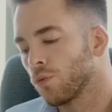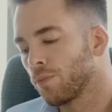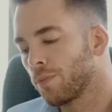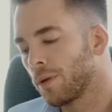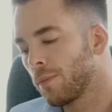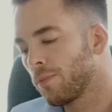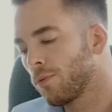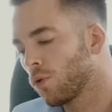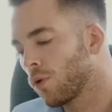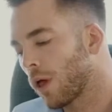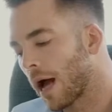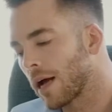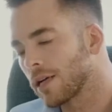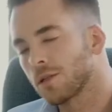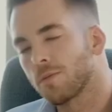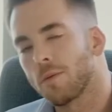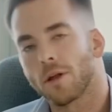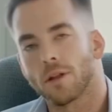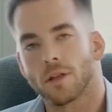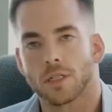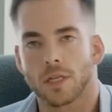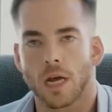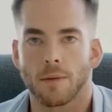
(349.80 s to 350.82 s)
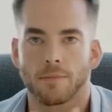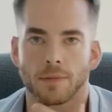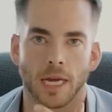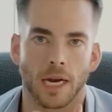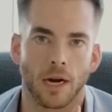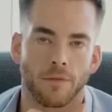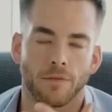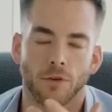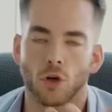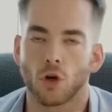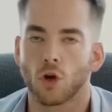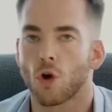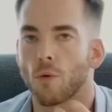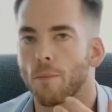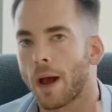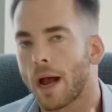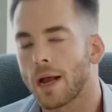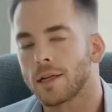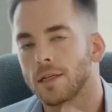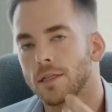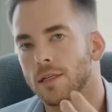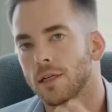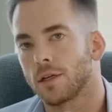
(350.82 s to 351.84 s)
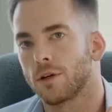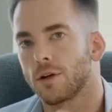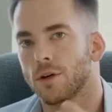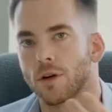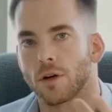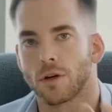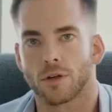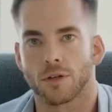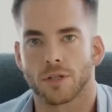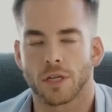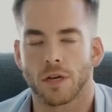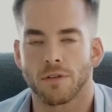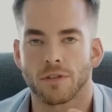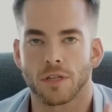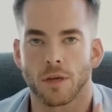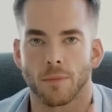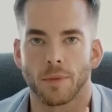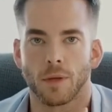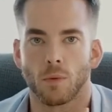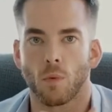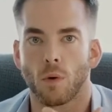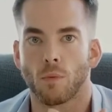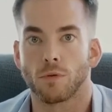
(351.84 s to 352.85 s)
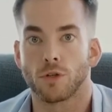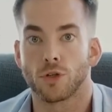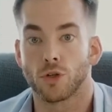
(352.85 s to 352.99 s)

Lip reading: people will ask me all the time, Tanner, if you could go back and tell your younger self something, what would